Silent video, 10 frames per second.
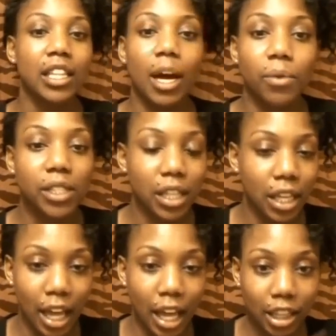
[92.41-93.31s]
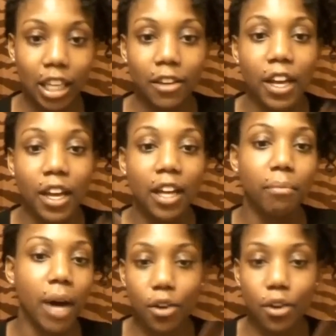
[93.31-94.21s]
that was in, at the
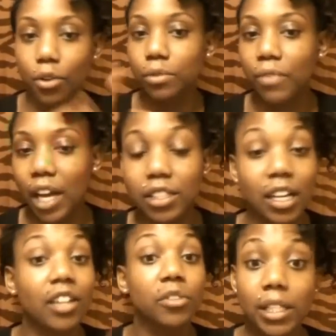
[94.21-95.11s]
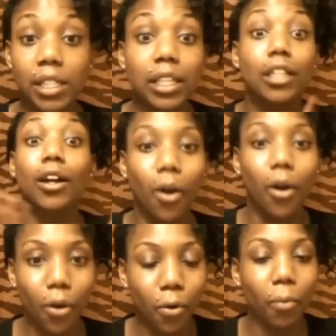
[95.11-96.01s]
event, models, fashion designers, basically the
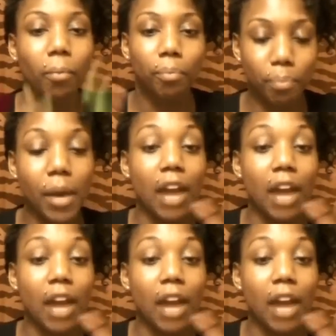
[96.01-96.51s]
whole.